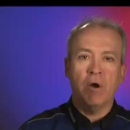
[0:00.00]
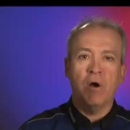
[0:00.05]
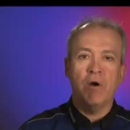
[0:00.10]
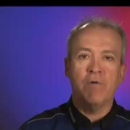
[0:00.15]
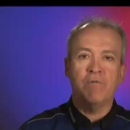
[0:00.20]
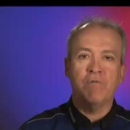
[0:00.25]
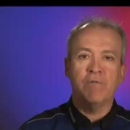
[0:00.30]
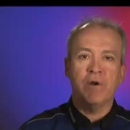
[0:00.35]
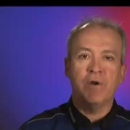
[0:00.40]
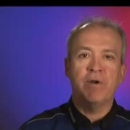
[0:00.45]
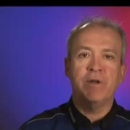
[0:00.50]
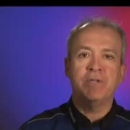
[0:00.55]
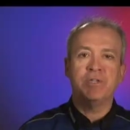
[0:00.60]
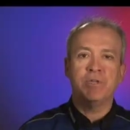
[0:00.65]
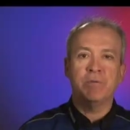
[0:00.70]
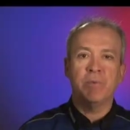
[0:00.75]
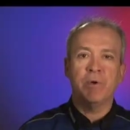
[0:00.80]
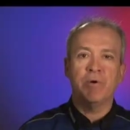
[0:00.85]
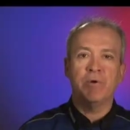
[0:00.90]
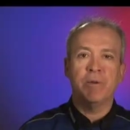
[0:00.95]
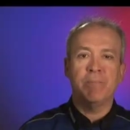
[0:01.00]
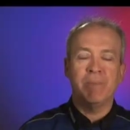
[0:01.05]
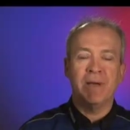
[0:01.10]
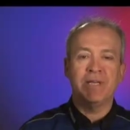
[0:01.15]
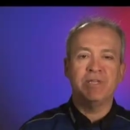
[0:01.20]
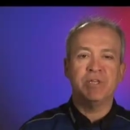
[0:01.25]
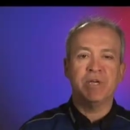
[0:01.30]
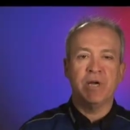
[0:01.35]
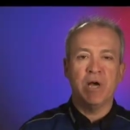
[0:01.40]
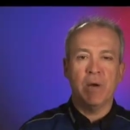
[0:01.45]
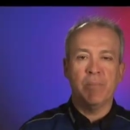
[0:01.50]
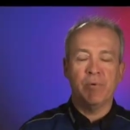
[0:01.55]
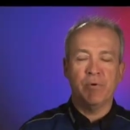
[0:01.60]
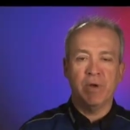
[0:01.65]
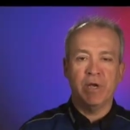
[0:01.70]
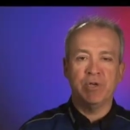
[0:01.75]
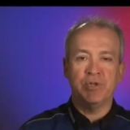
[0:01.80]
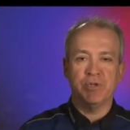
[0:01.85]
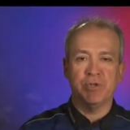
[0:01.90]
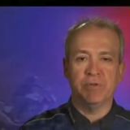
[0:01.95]
all very similar in basic
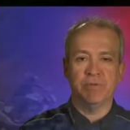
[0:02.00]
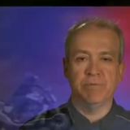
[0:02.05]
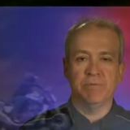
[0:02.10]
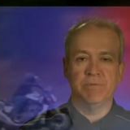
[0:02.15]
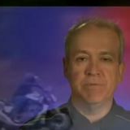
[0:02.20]
operation.